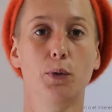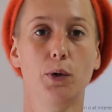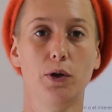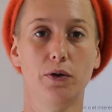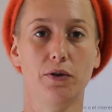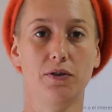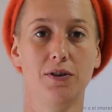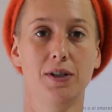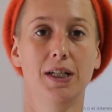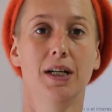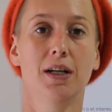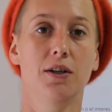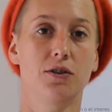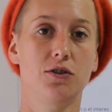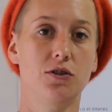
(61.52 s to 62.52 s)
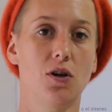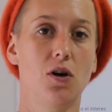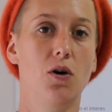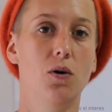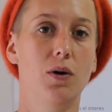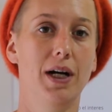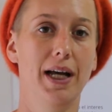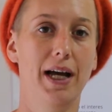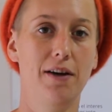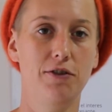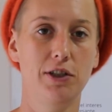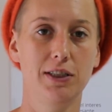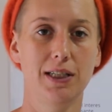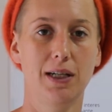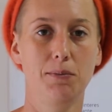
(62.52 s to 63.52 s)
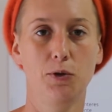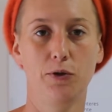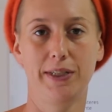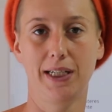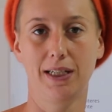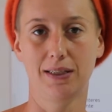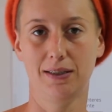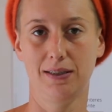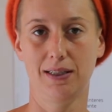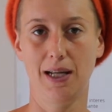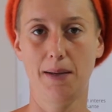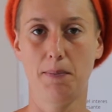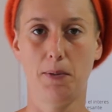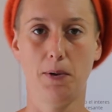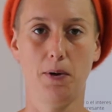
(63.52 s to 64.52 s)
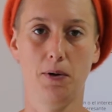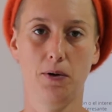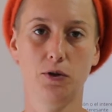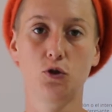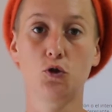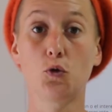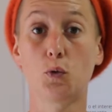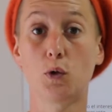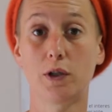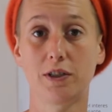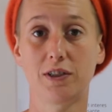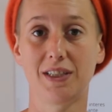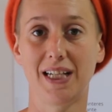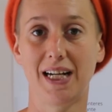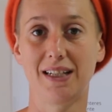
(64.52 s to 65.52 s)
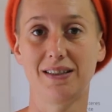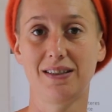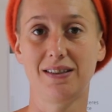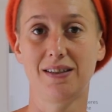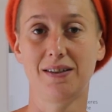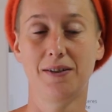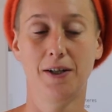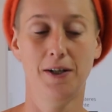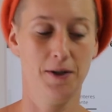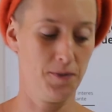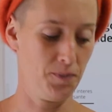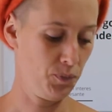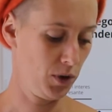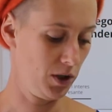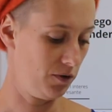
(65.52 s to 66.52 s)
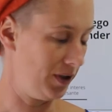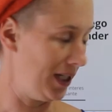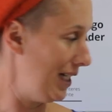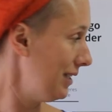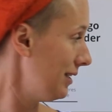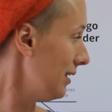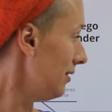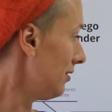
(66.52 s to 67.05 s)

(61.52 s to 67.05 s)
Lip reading: world. So every time you take a step towards that, right?